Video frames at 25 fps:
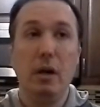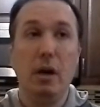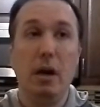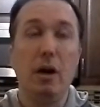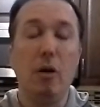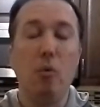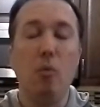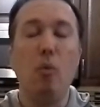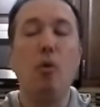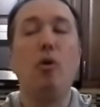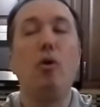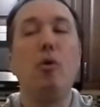
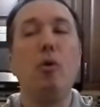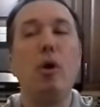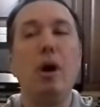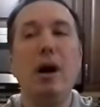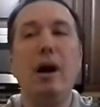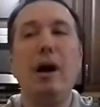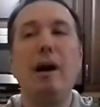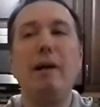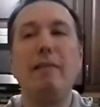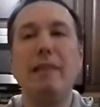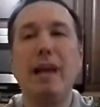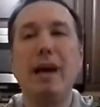Well,
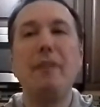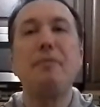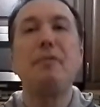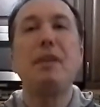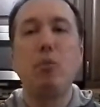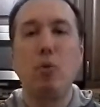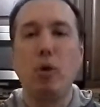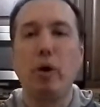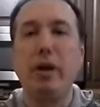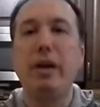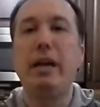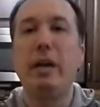a lot
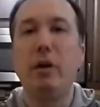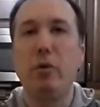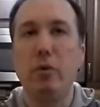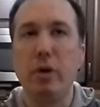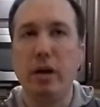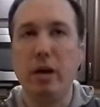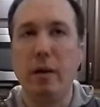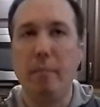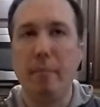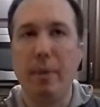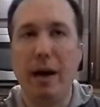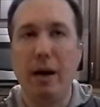that we're
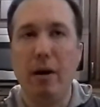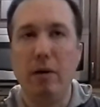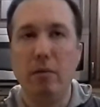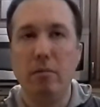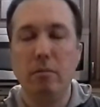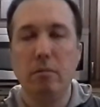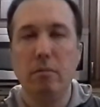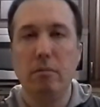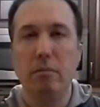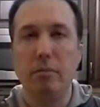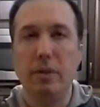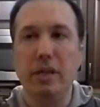hearing about.
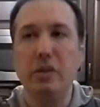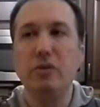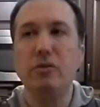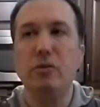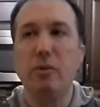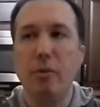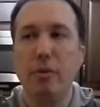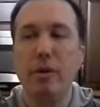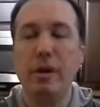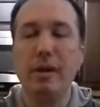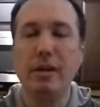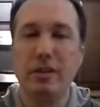These
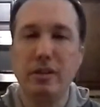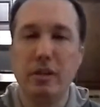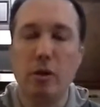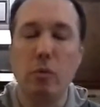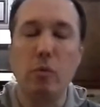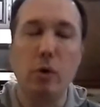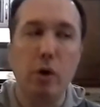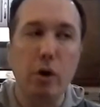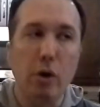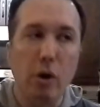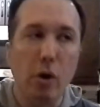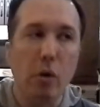are things
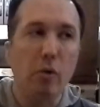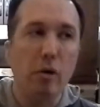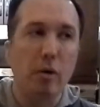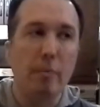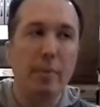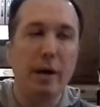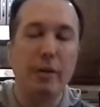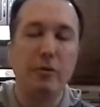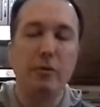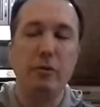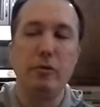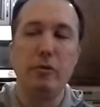that were known
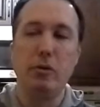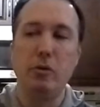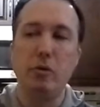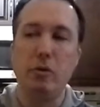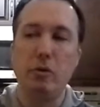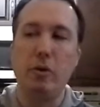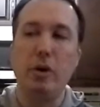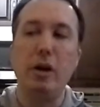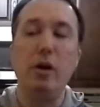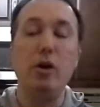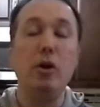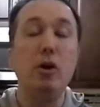about the
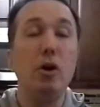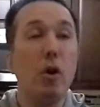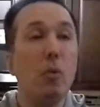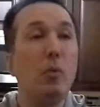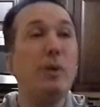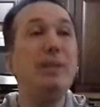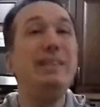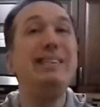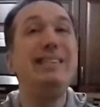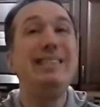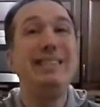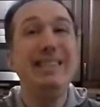shooter, and no
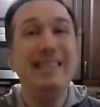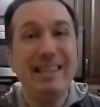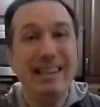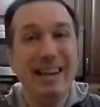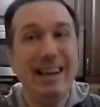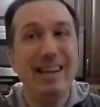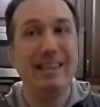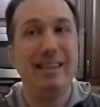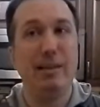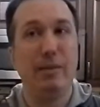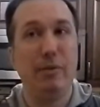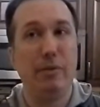one did
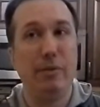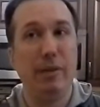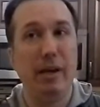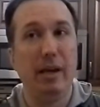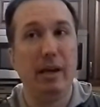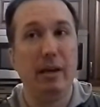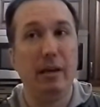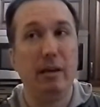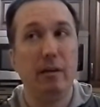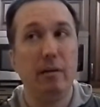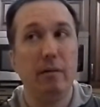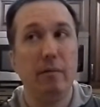
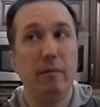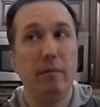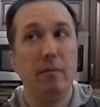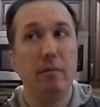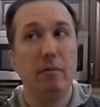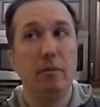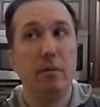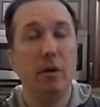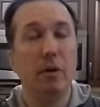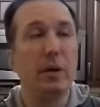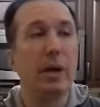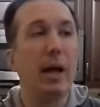anything,
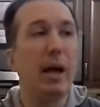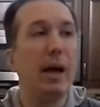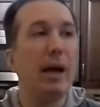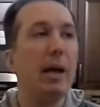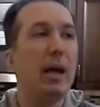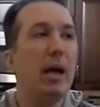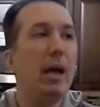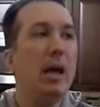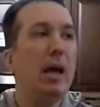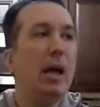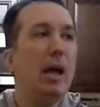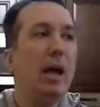
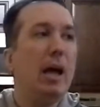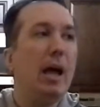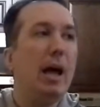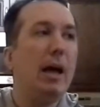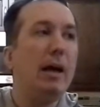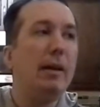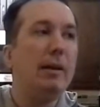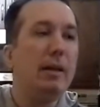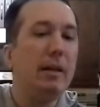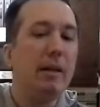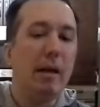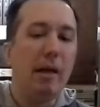okay?
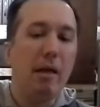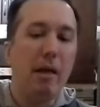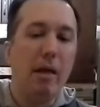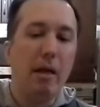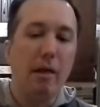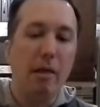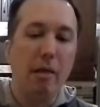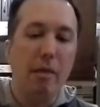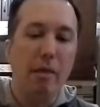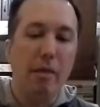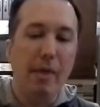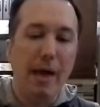And
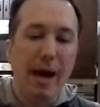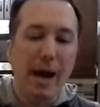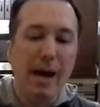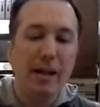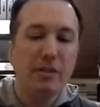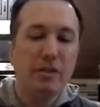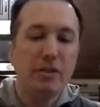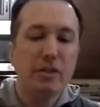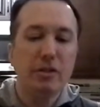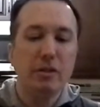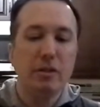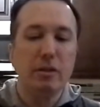
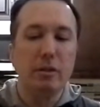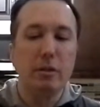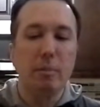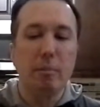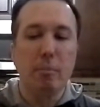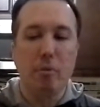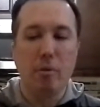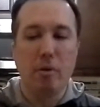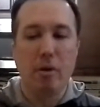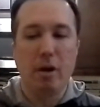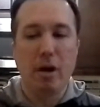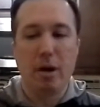that's the
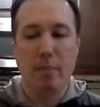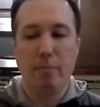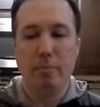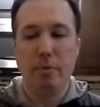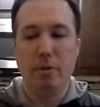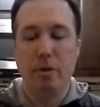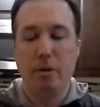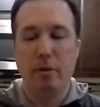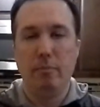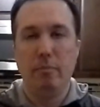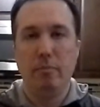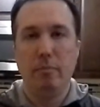
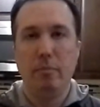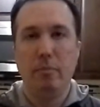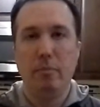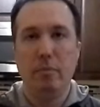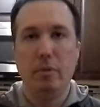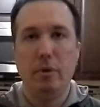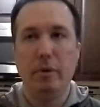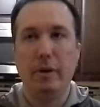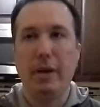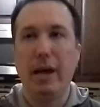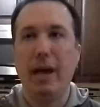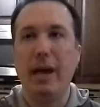problem,
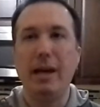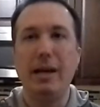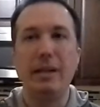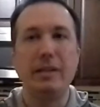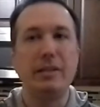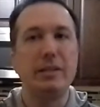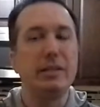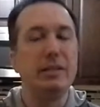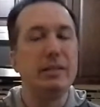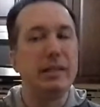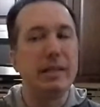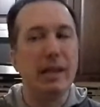okay?
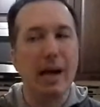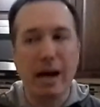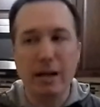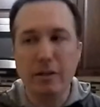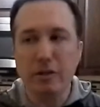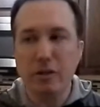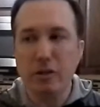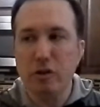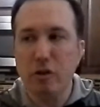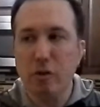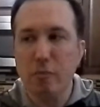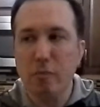It's
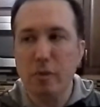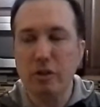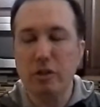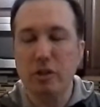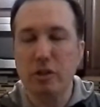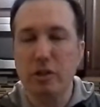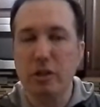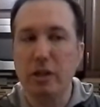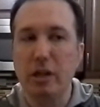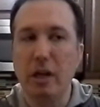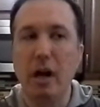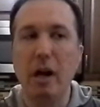not so
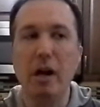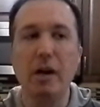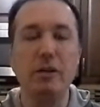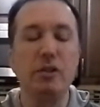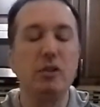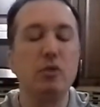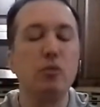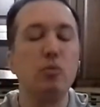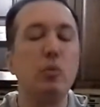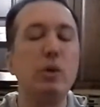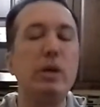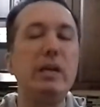much the guns.